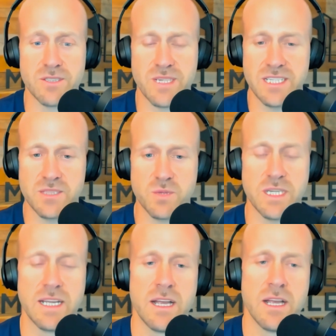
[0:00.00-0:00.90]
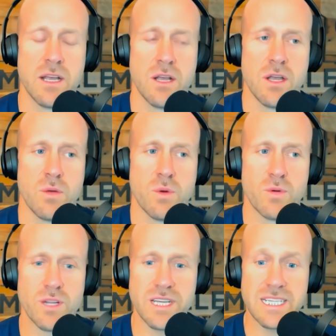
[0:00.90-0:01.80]
Because what
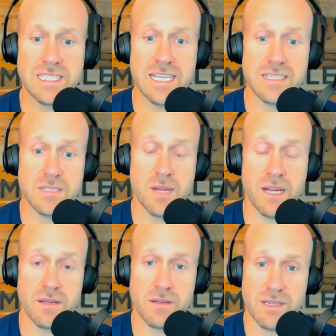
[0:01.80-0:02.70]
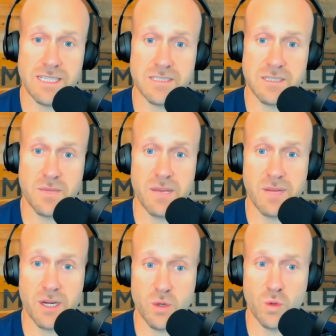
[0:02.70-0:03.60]
really gets to me at
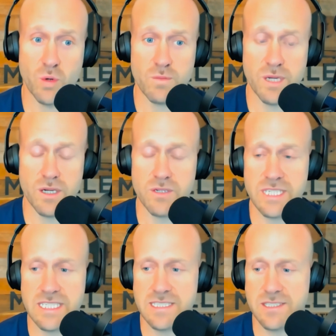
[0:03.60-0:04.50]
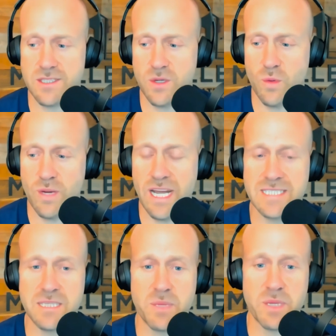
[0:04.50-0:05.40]
my core, Mo, is when I
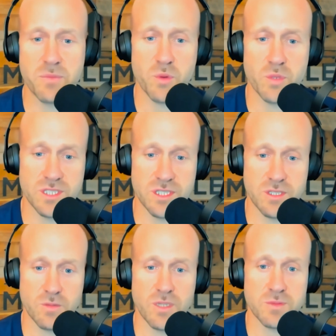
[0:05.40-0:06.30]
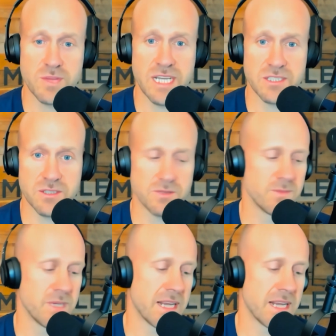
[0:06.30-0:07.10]
see people with so much potential,